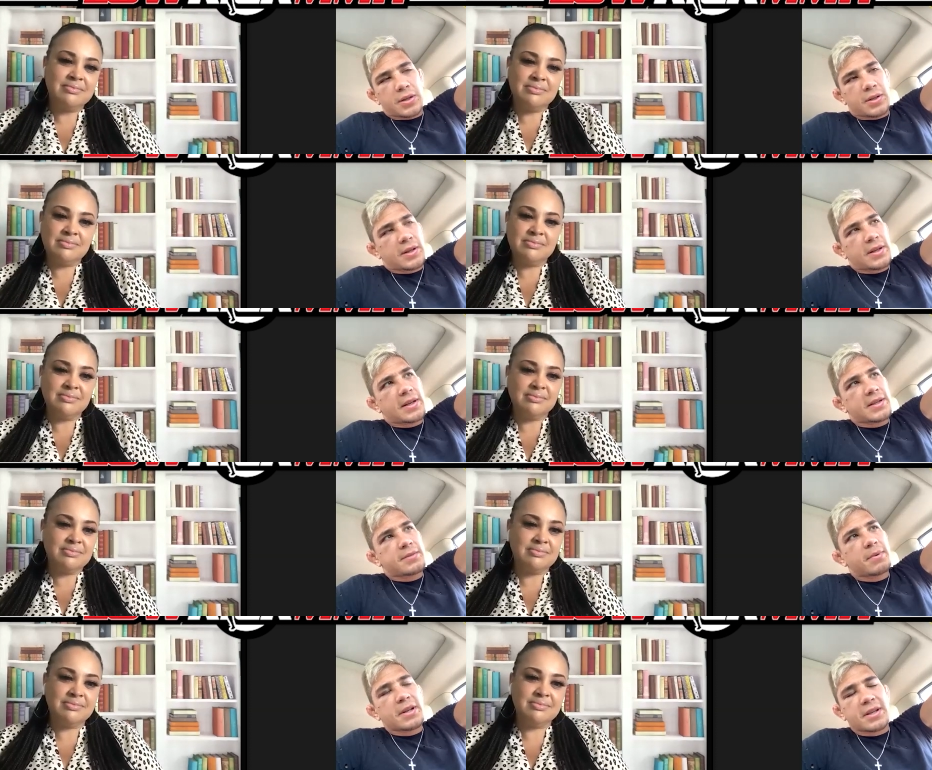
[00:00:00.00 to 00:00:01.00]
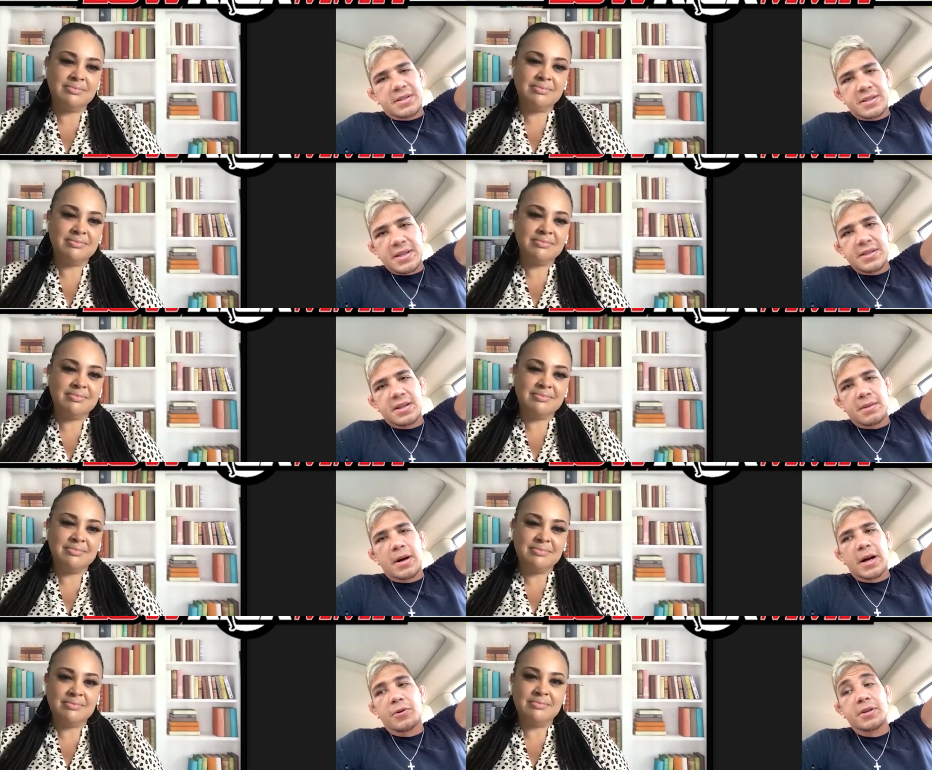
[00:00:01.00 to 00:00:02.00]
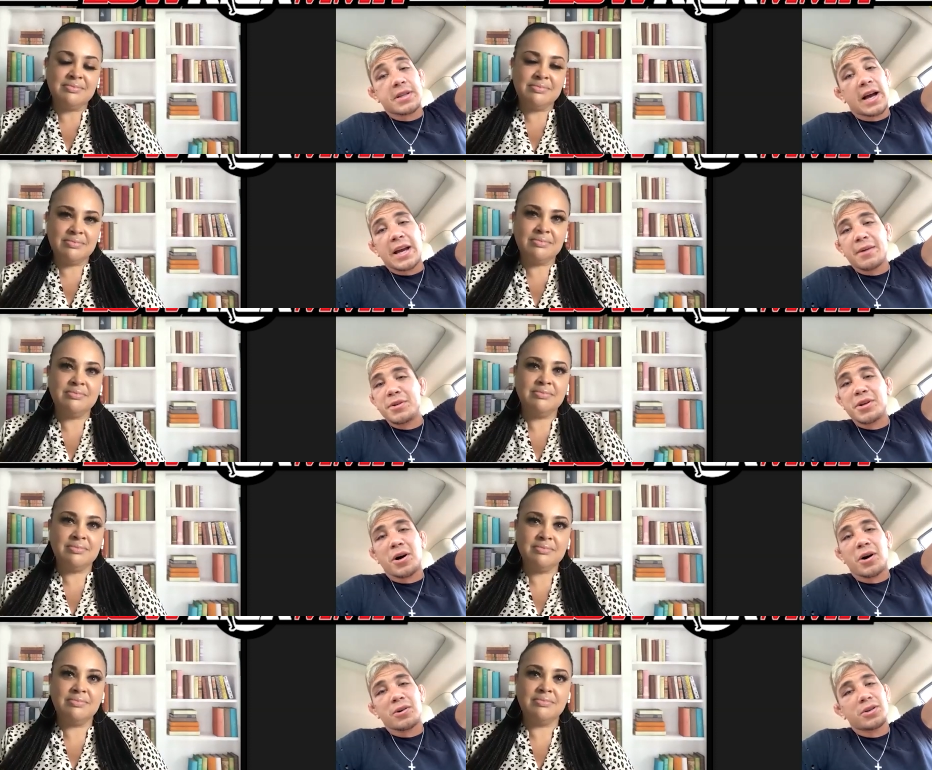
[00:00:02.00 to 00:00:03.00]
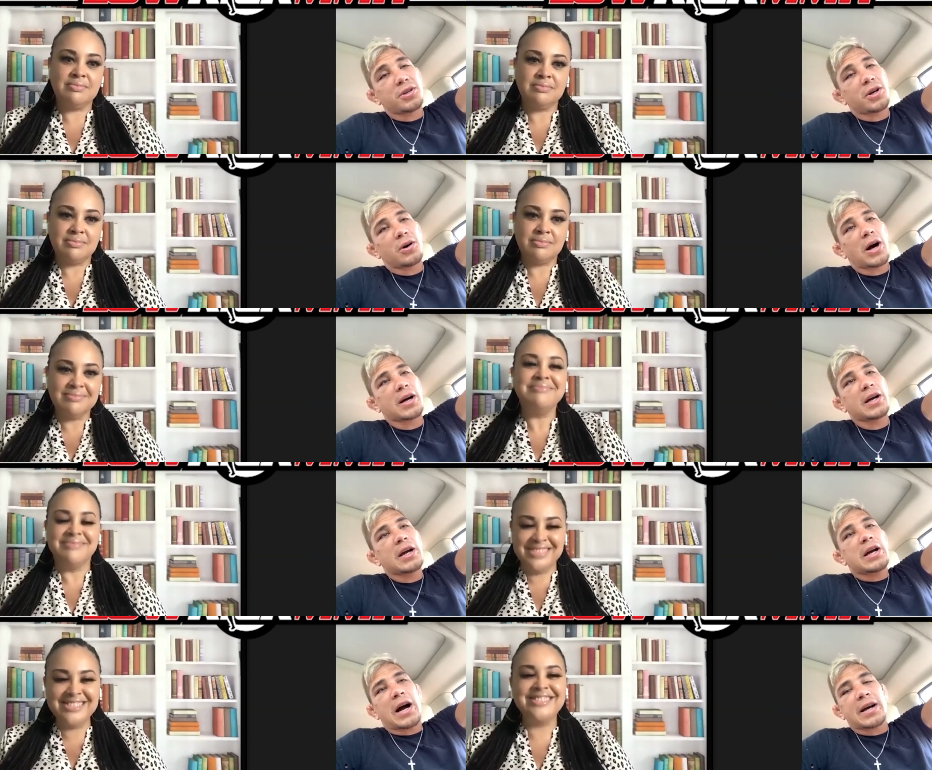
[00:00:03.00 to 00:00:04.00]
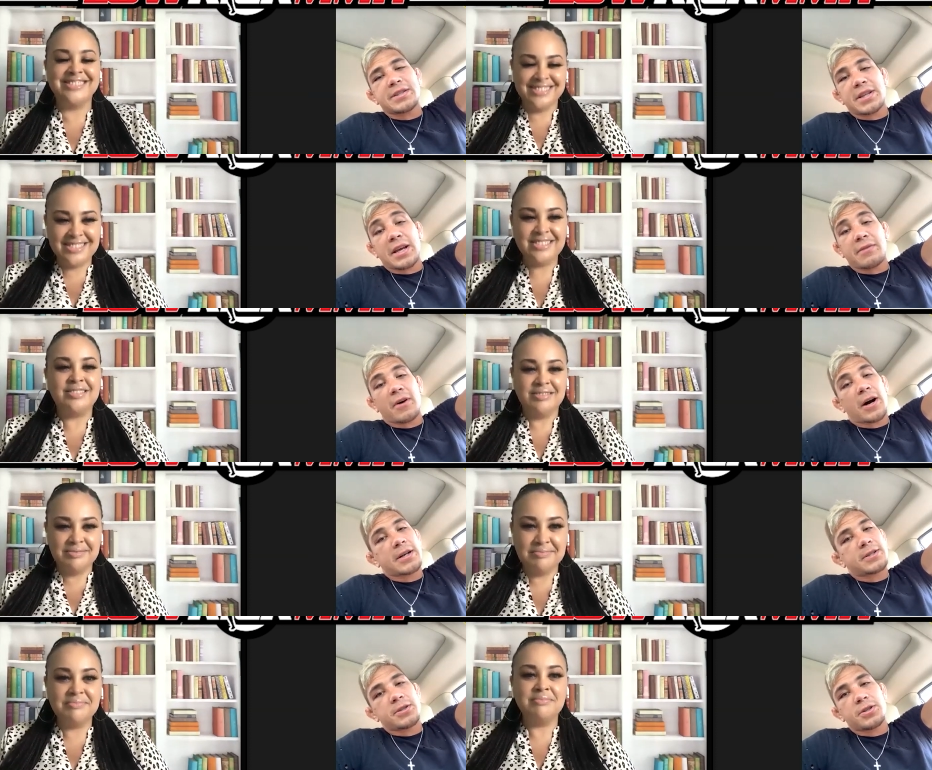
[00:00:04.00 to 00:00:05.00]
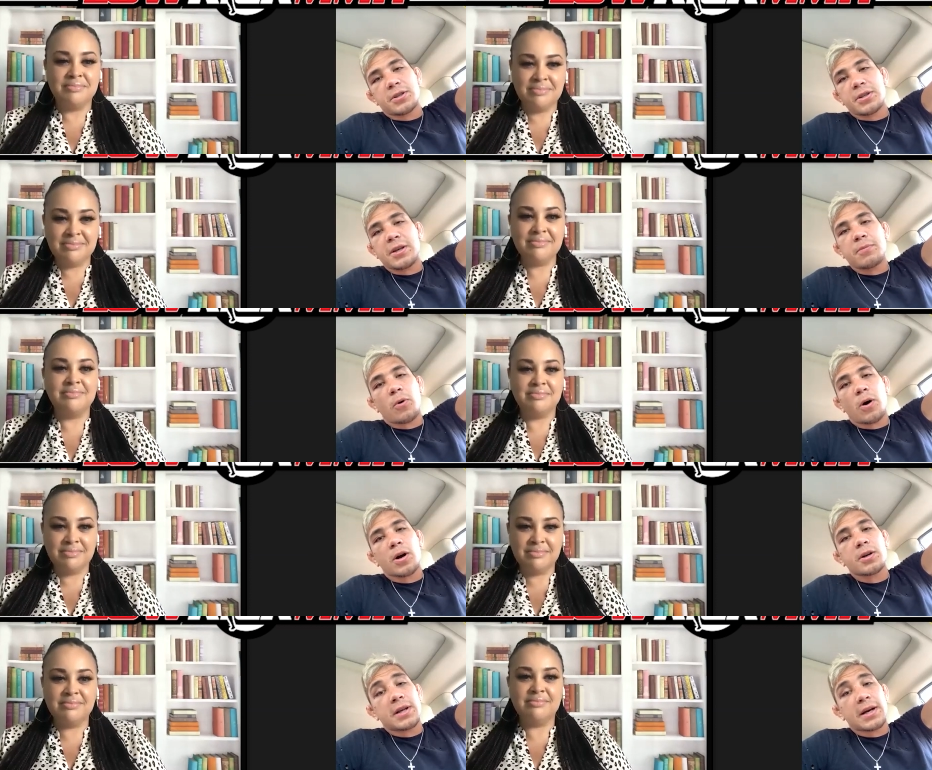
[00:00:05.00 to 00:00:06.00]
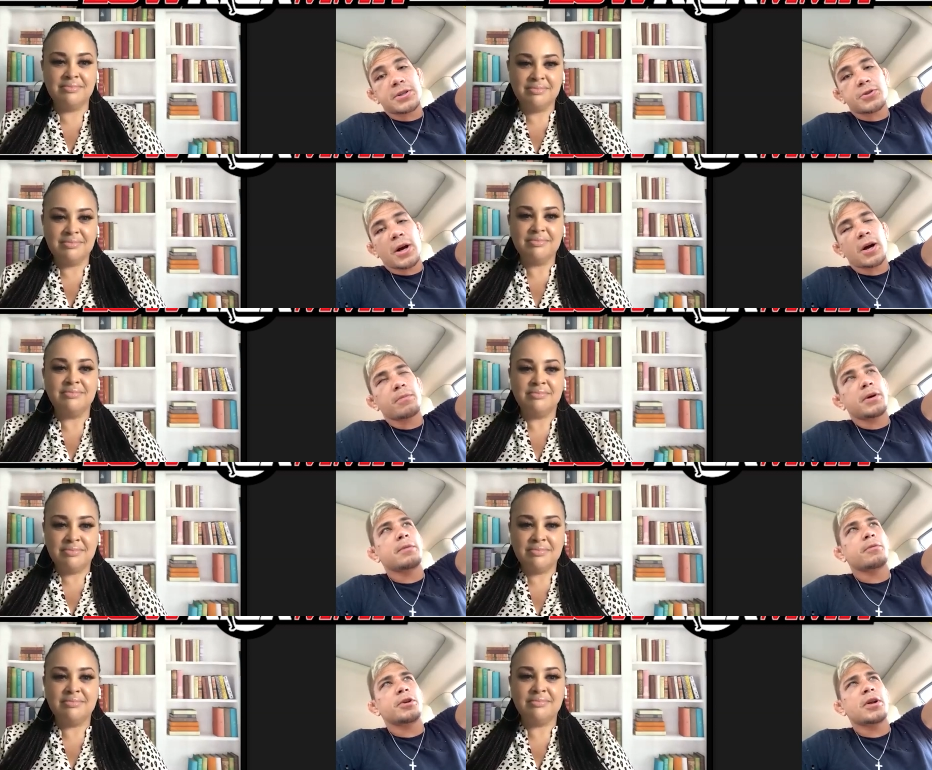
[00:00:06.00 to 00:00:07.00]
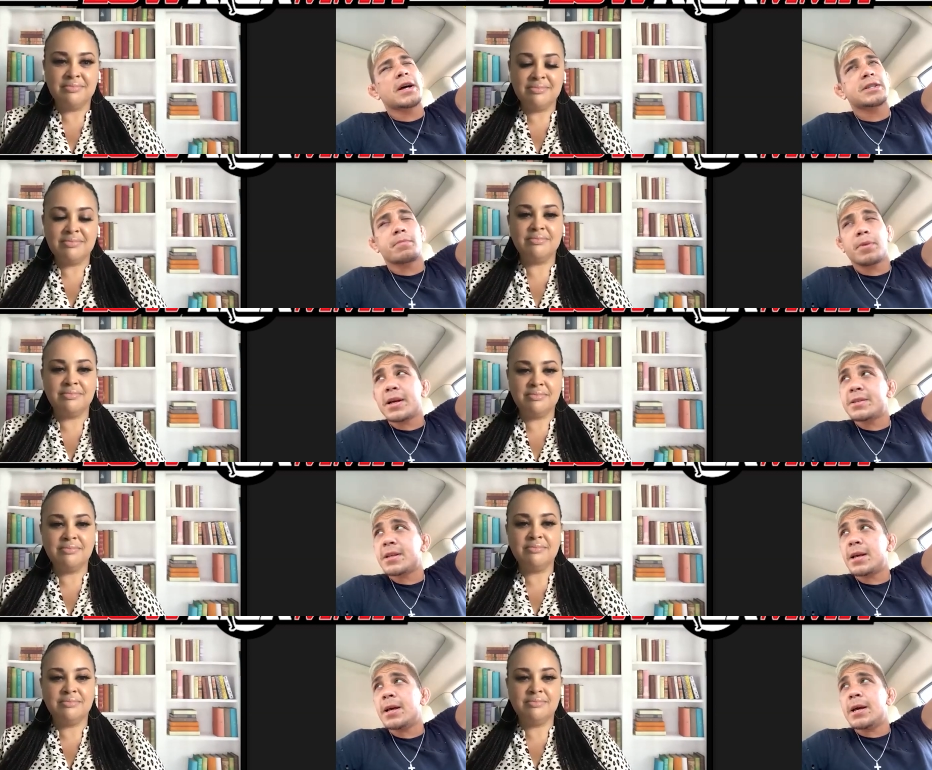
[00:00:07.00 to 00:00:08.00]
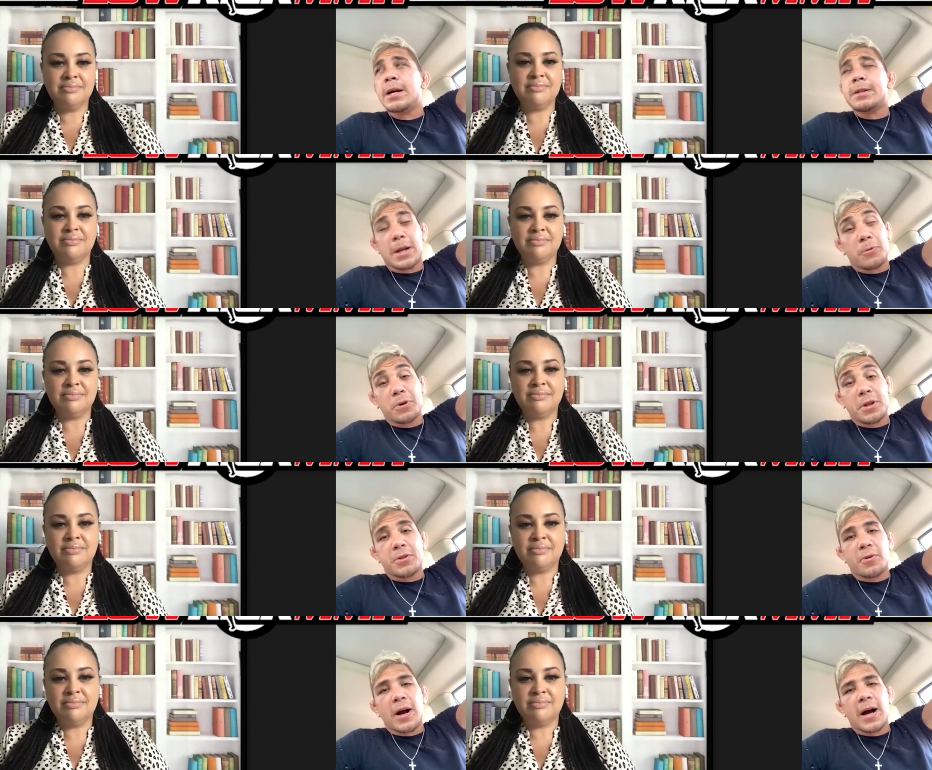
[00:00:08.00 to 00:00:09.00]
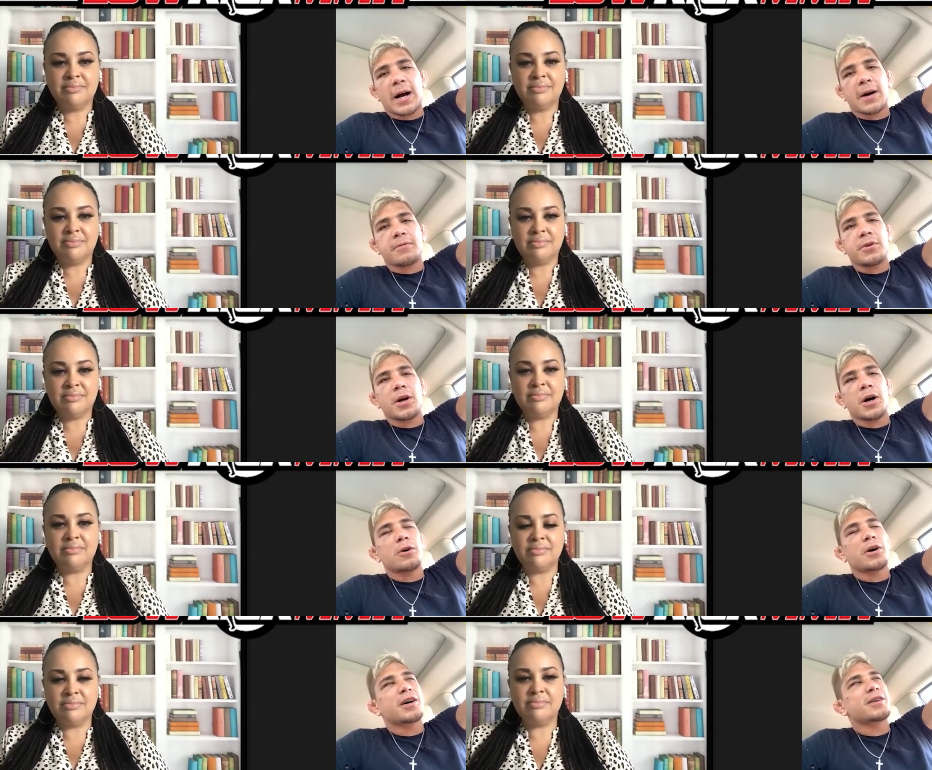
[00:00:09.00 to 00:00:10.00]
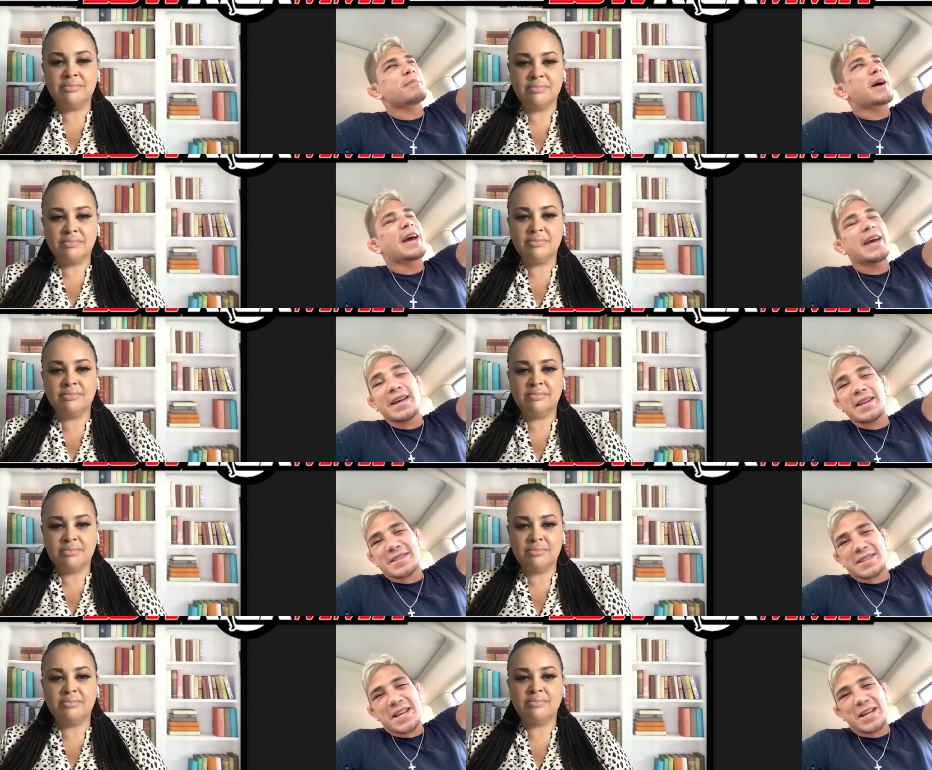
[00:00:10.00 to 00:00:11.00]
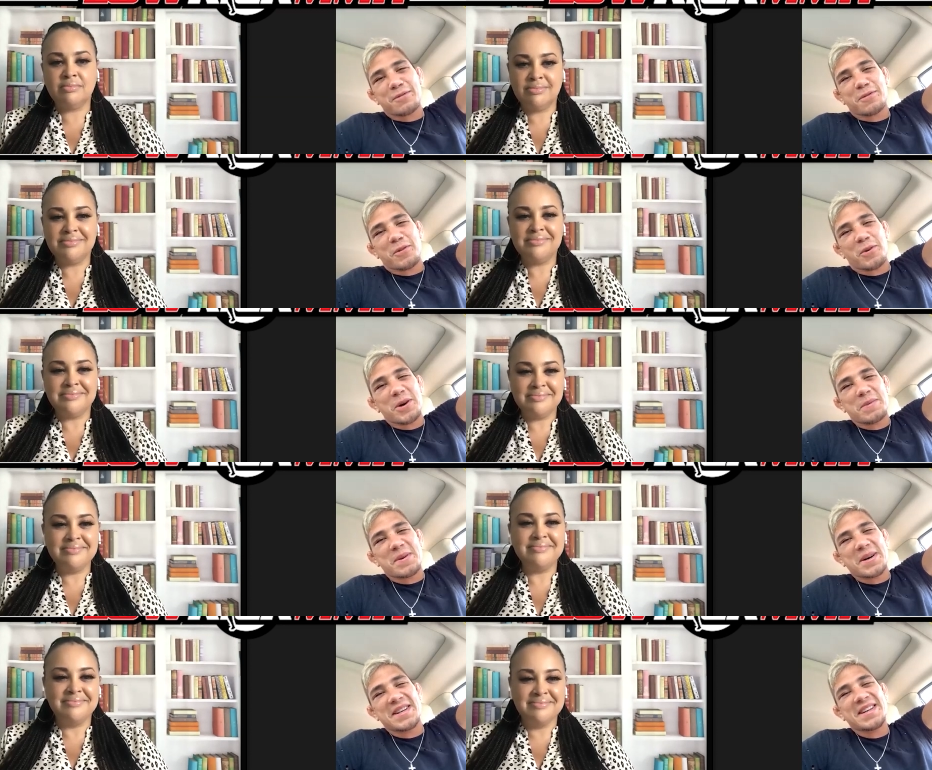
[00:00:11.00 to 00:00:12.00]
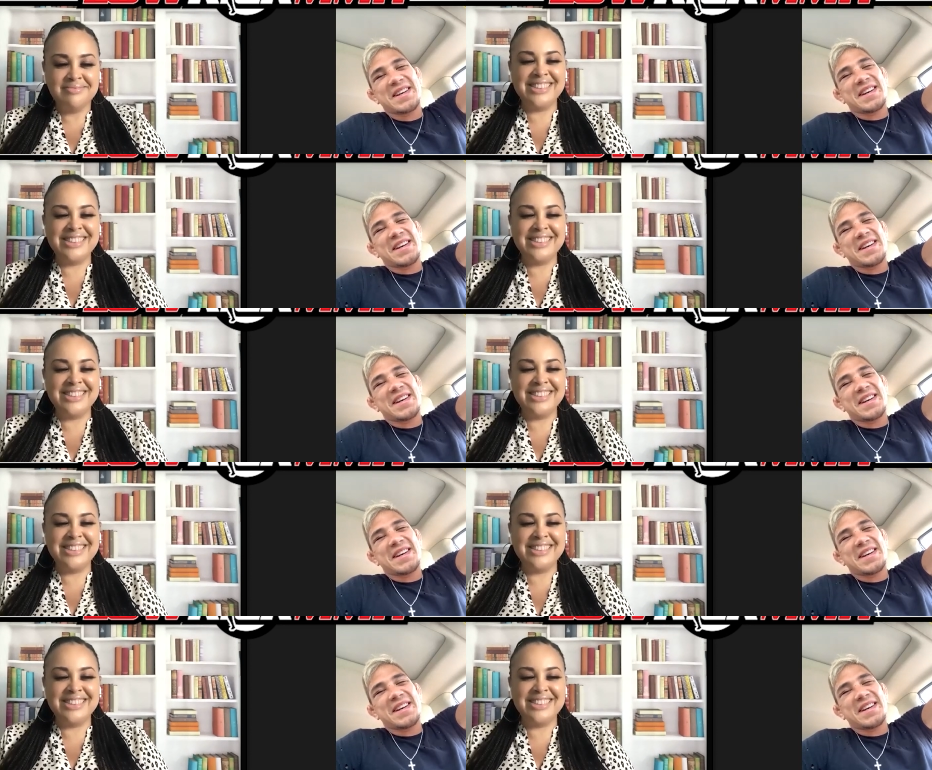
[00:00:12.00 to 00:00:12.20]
Speaker 1: that, that has been consistent in my career is I am a dog. You know, I, I could take fights into the deep waters. I could drown people. You know, it's a place that that I really thrive, you know. Uh, my head isn't thankful for it, but,